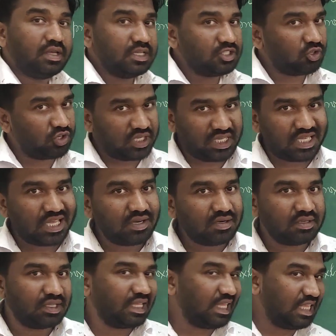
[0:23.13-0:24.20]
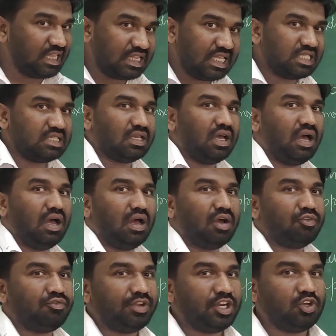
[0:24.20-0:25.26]
So here in this
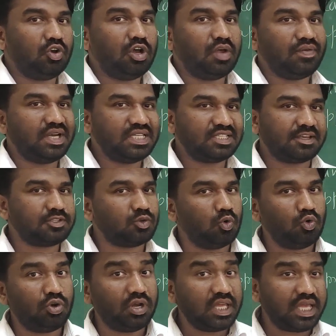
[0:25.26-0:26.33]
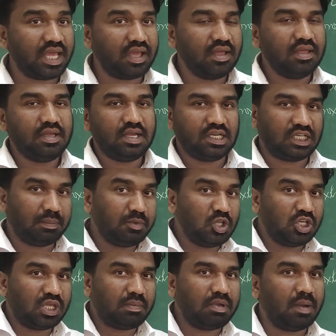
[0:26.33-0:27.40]
video I will discuss only a
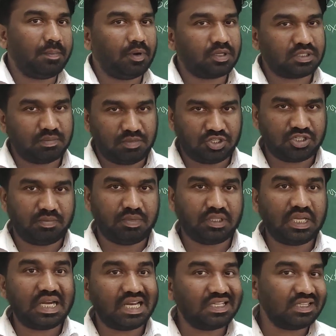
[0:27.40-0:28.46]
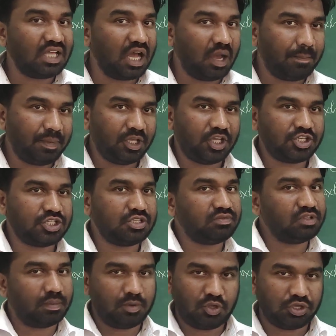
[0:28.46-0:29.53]
WKB approximation method and the application of
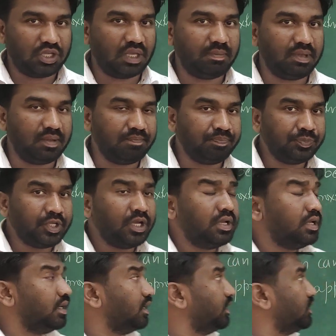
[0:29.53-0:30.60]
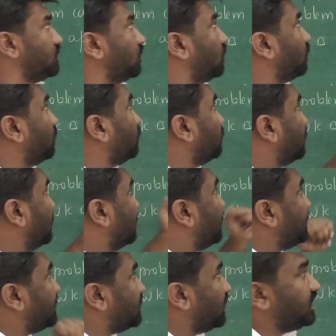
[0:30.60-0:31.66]
WKB. So
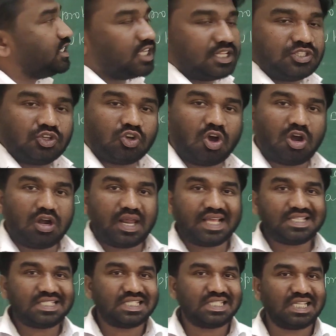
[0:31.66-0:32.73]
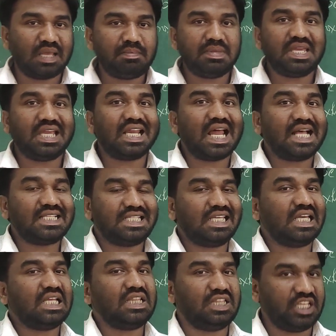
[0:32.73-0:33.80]
it is also called as
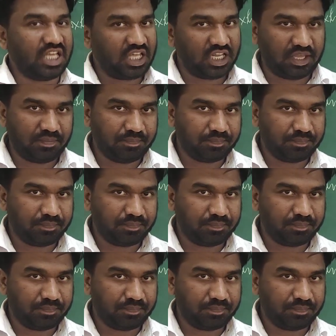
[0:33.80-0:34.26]
semi-classical theory.